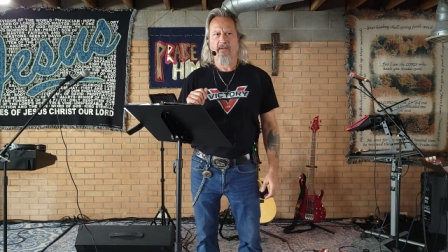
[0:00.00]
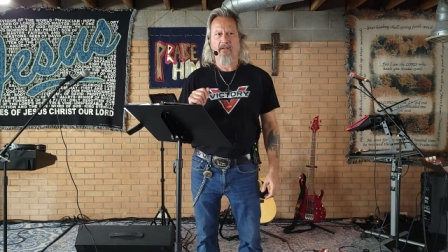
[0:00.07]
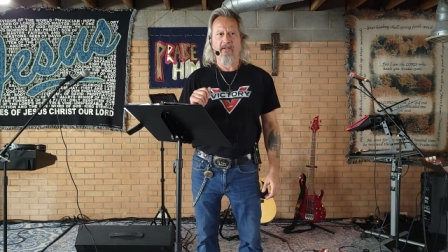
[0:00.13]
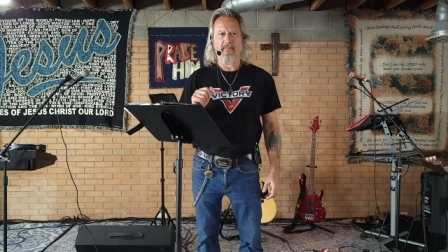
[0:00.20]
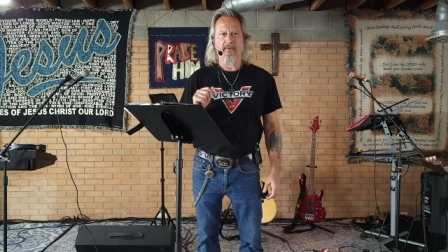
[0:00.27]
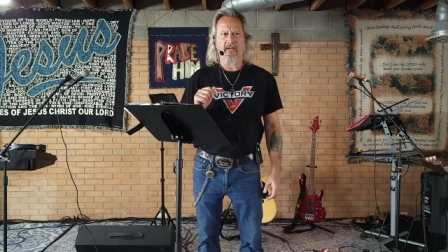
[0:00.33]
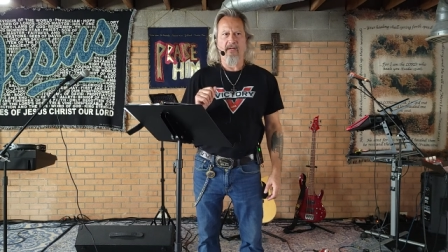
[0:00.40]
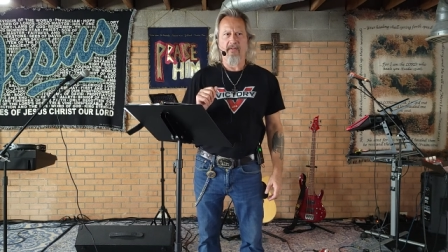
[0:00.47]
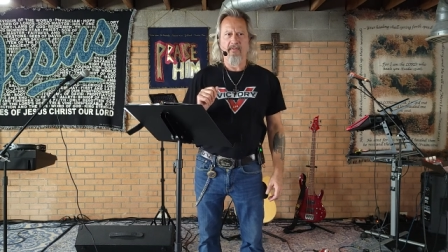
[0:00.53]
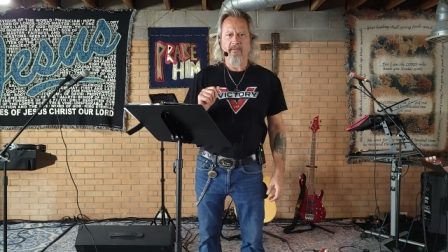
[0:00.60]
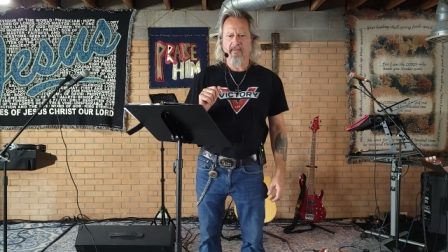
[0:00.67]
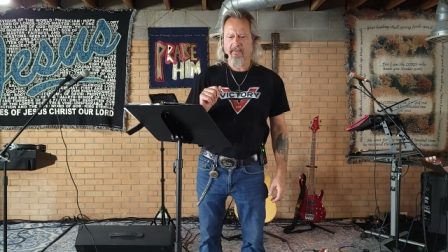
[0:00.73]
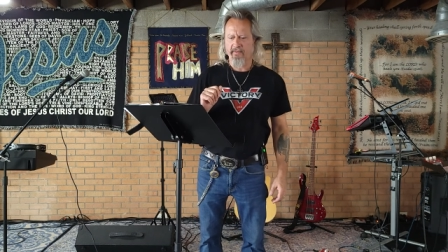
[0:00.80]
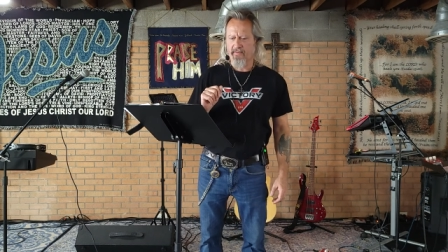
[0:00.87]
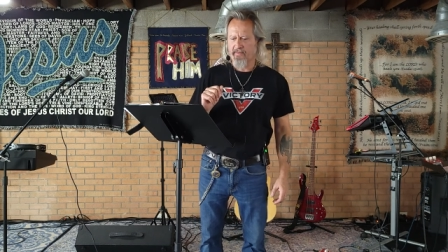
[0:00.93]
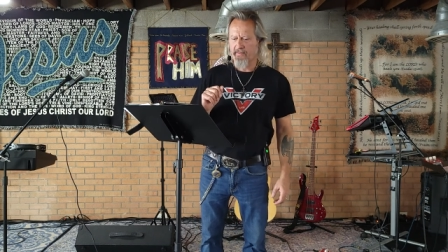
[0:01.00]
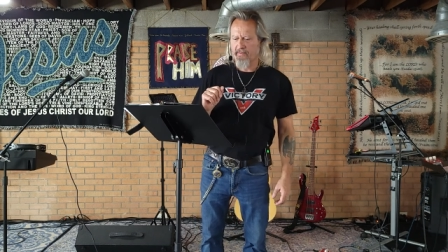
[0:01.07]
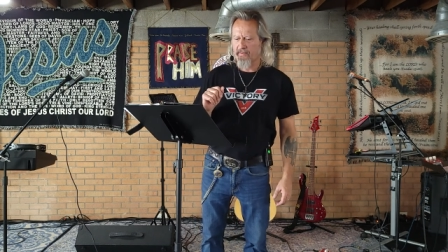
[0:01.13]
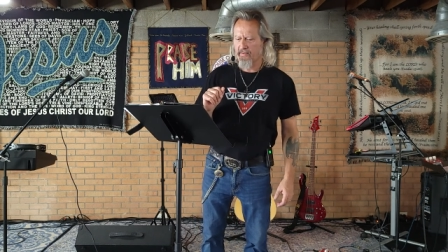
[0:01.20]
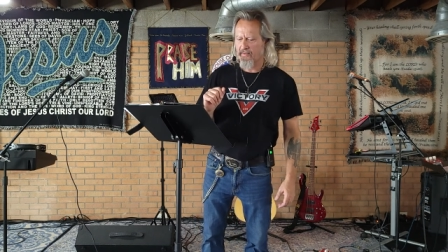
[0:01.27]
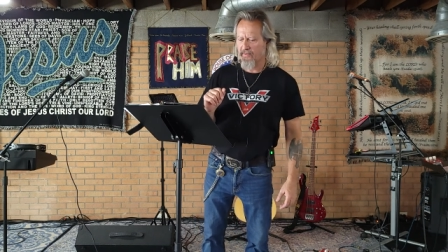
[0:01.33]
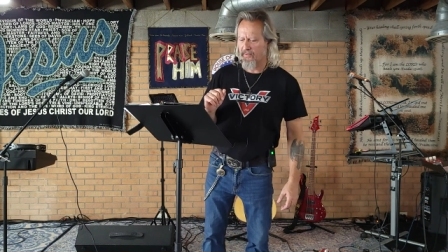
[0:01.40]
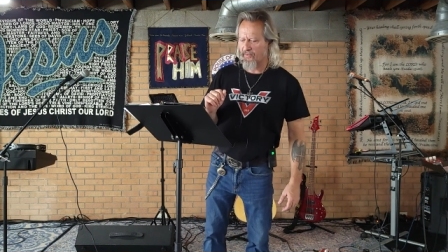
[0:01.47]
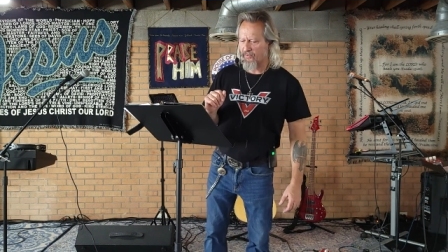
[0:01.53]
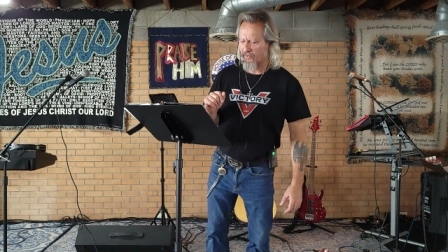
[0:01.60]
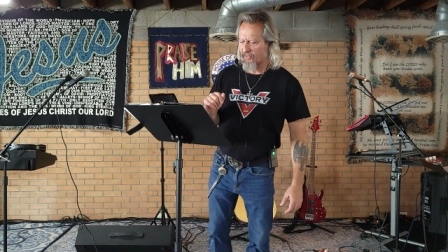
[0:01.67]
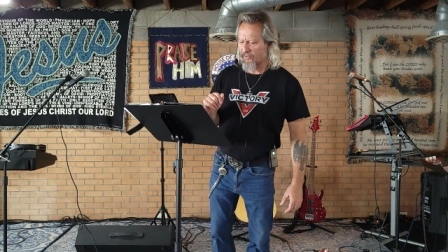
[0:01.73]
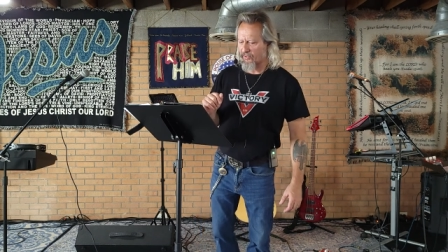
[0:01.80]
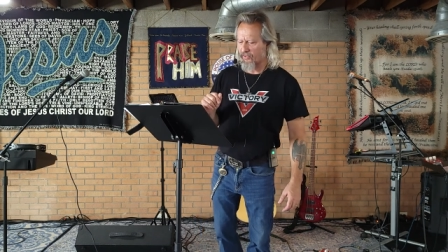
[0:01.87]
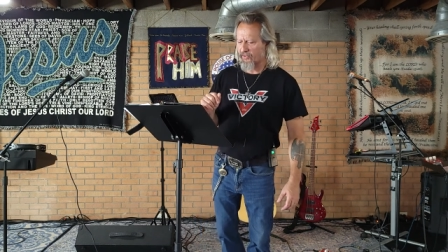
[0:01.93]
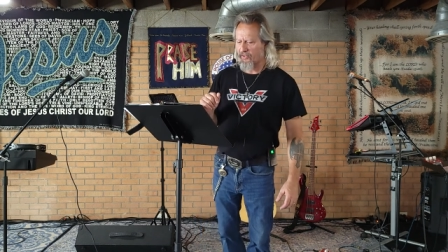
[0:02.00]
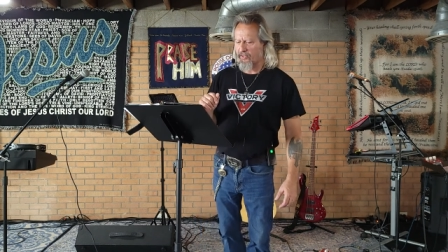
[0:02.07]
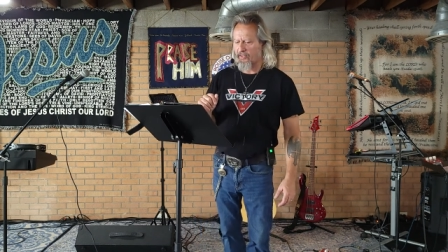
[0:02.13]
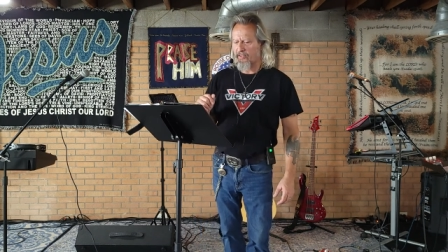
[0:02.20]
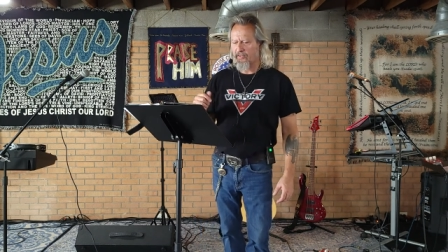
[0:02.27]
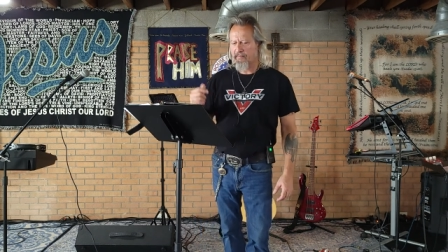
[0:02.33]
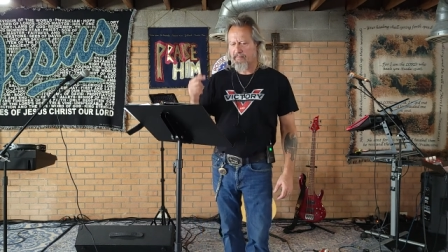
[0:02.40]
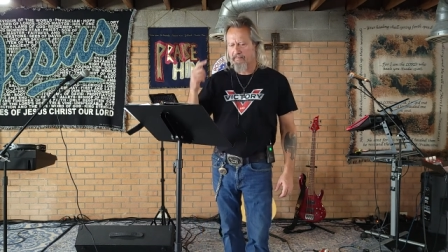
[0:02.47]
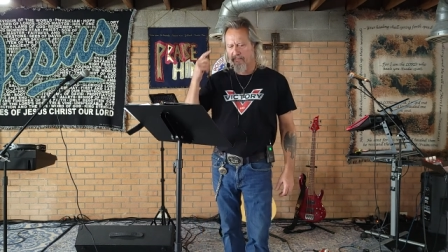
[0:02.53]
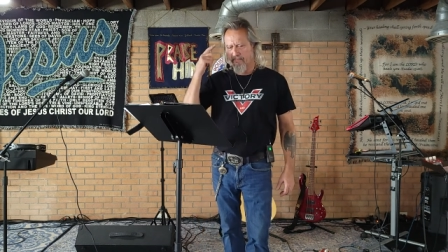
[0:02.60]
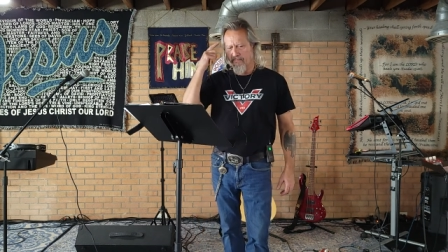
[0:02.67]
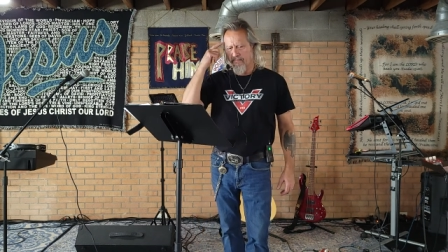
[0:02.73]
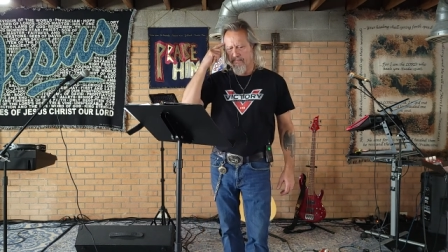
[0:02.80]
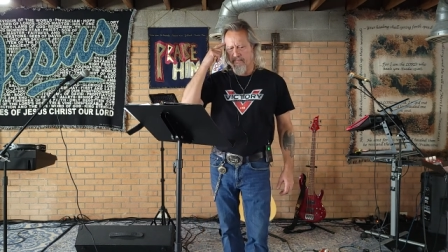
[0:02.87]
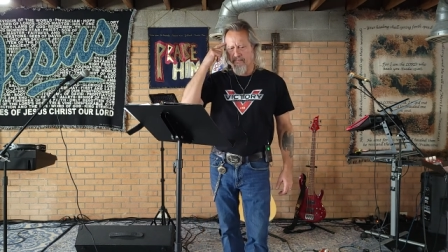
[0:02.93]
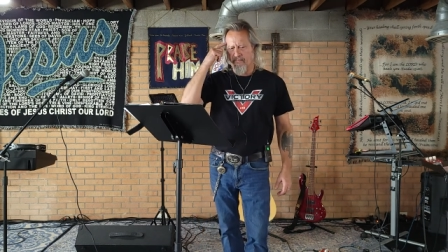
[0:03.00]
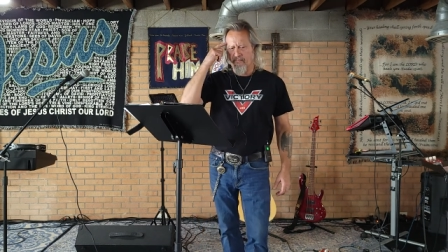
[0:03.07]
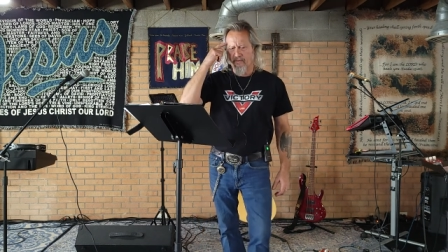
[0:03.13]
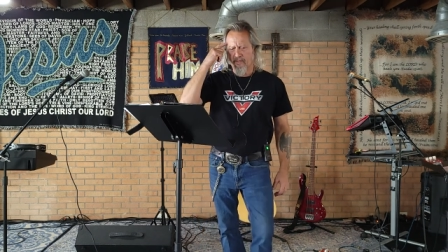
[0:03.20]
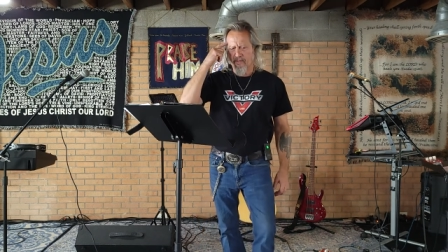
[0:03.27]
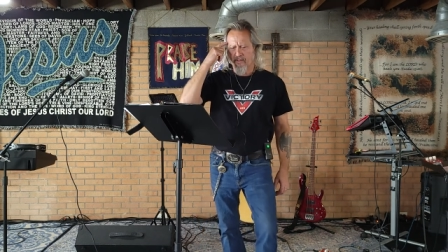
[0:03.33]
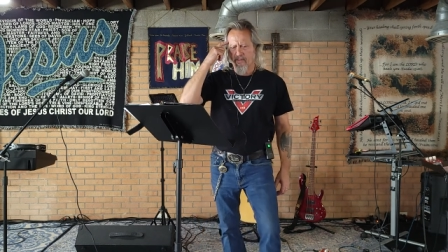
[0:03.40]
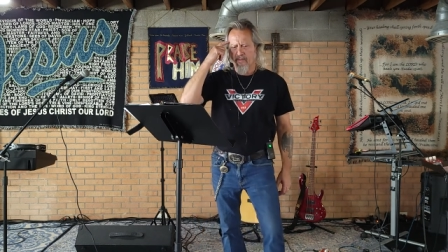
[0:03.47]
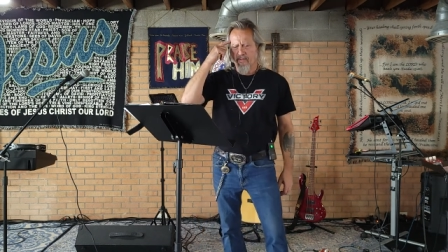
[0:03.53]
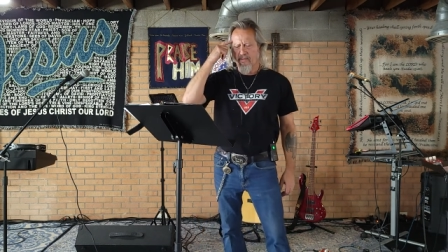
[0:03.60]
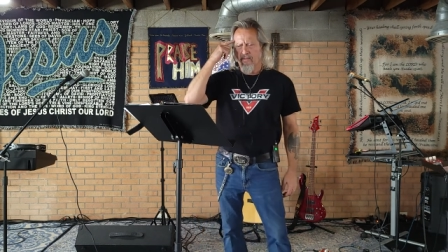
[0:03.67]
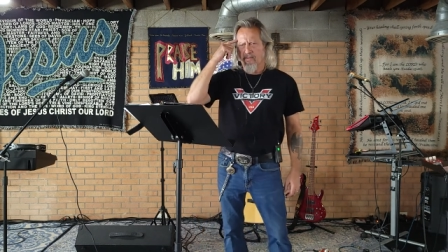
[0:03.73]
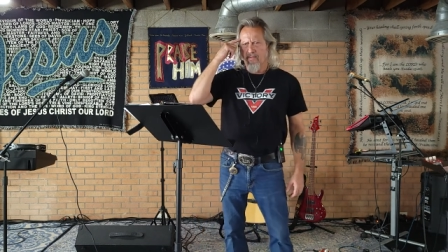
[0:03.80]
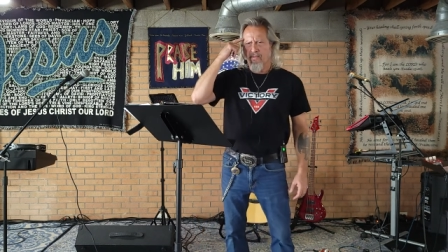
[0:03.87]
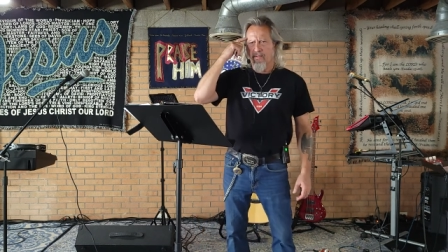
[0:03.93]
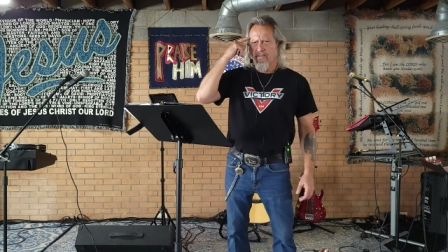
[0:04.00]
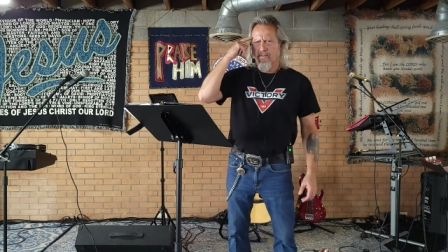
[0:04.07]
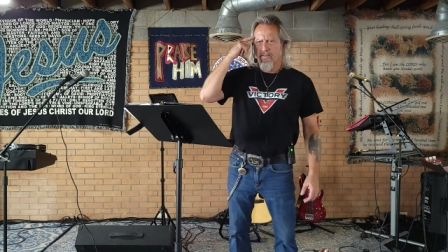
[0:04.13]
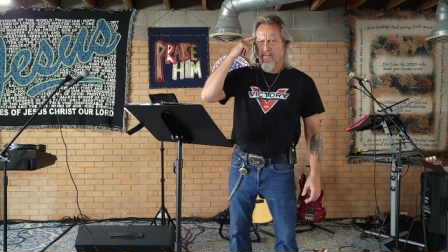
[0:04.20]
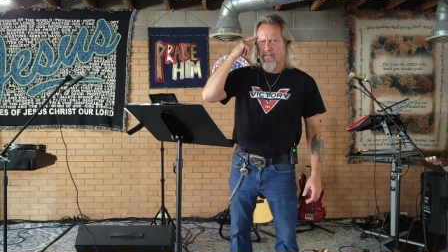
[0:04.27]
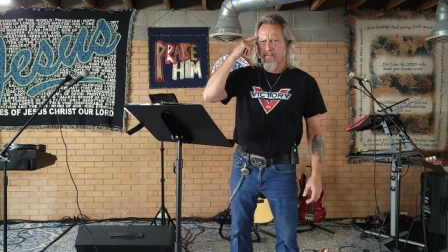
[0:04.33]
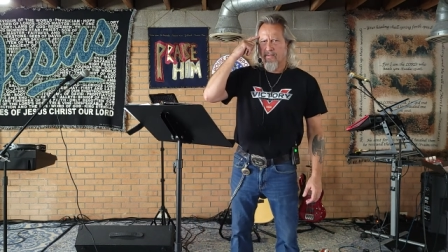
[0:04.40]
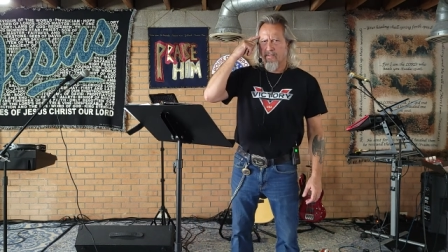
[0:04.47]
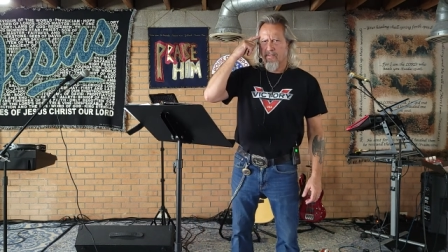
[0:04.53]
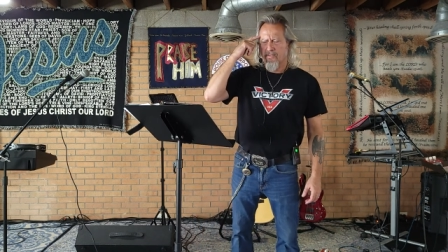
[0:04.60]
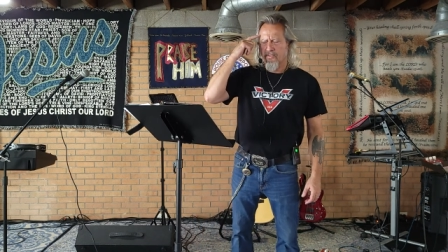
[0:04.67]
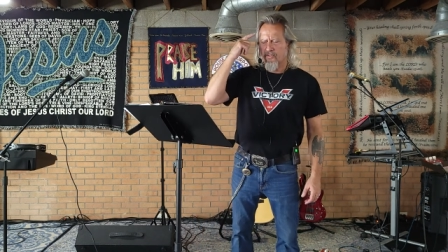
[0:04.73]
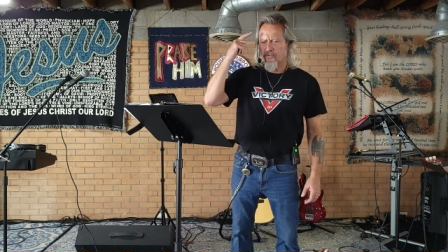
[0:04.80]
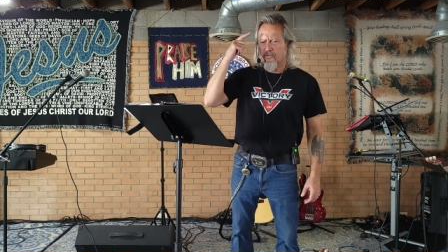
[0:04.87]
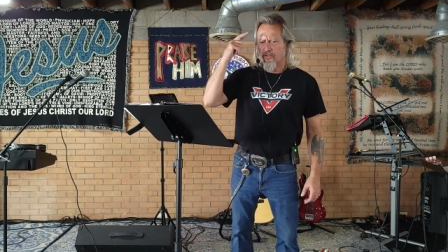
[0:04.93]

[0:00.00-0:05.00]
Amen. That's the key. Hmm. I need to